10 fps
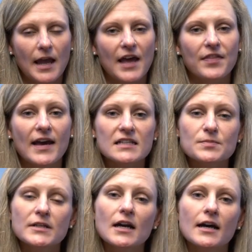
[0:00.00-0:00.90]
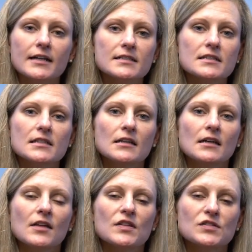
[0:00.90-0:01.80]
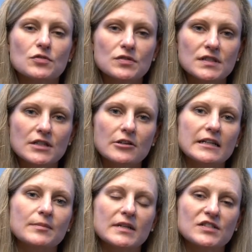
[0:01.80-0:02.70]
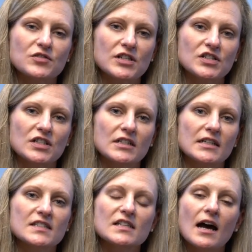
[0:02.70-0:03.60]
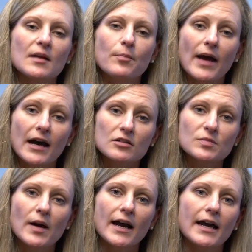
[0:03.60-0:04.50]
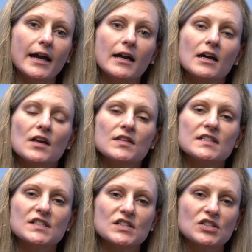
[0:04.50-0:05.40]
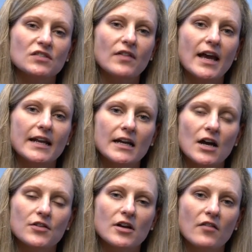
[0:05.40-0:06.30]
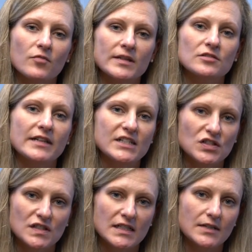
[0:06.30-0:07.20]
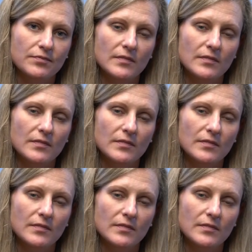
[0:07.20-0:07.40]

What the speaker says: And that's because the Social Security Administration is not bound by the decision of any other governmental agency.